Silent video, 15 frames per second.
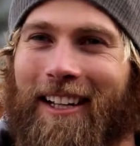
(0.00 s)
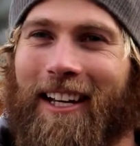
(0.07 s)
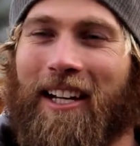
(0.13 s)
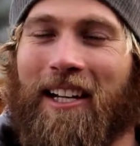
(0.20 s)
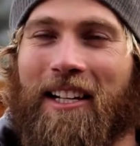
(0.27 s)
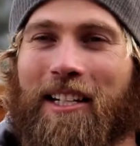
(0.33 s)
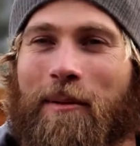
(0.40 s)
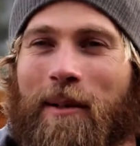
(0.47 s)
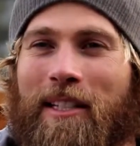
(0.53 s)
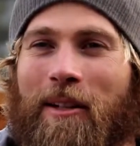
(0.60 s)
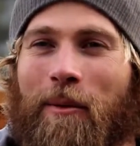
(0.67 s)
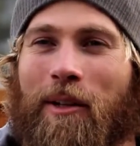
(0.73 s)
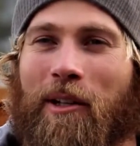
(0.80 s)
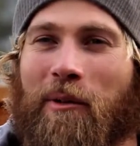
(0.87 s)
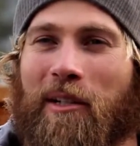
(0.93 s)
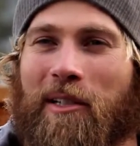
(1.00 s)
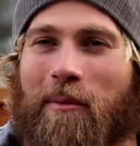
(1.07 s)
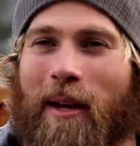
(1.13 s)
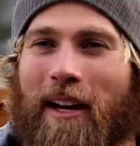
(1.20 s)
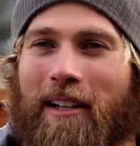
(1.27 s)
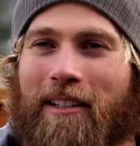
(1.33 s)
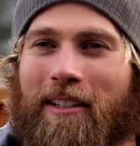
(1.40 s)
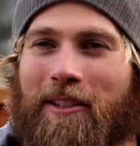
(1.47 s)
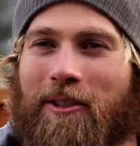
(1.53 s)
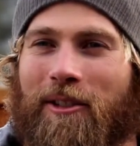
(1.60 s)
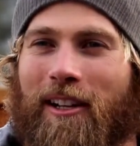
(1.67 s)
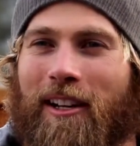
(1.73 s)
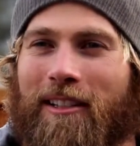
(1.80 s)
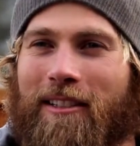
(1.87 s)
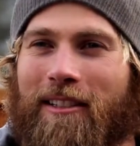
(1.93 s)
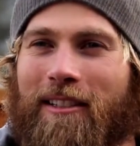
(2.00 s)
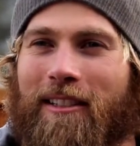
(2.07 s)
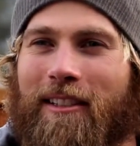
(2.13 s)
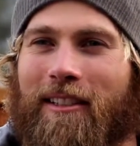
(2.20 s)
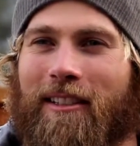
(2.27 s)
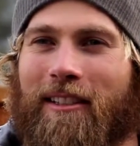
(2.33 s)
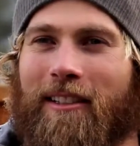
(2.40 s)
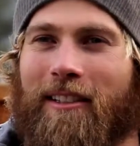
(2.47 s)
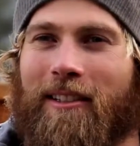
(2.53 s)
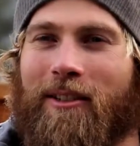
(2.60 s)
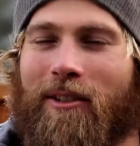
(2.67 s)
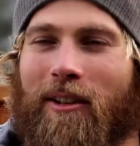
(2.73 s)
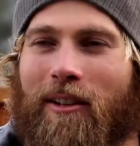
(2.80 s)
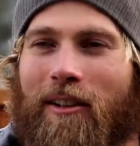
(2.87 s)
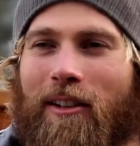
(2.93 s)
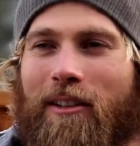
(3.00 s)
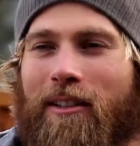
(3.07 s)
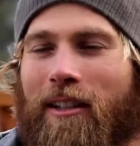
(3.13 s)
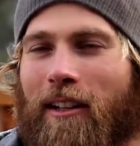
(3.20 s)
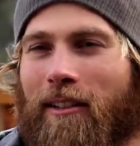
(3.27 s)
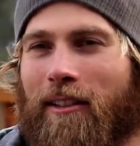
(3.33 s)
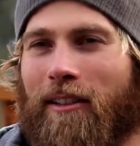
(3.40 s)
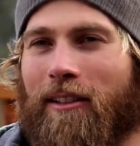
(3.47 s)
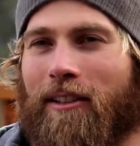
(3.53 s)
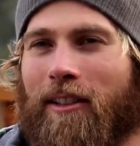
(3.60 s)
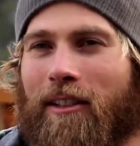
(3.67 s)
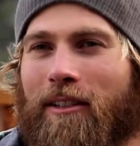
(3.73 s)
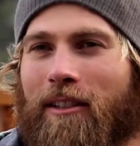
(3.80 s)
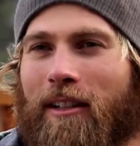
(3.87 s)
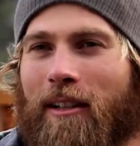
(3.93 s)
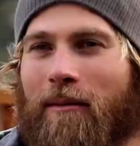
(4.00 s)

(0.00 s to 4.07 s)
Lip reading: And it needs to be someone that you respect and trust. So there's an elder in the church that